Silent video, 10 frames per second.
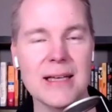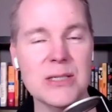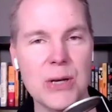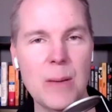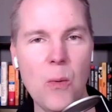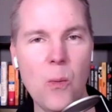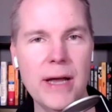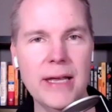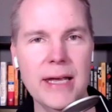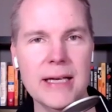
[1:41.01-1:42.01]
So number
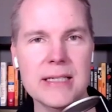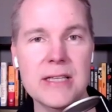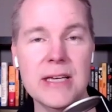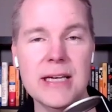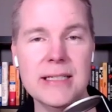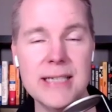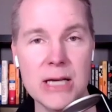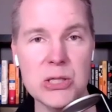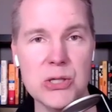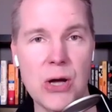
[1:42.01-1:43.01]
1 is the
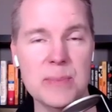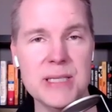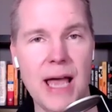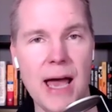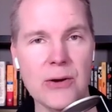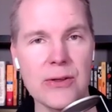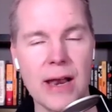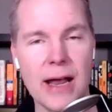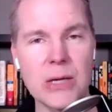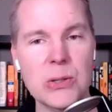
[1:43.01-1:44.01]
desktop scanner
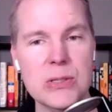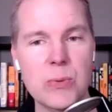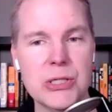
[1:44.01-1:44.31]
that I use,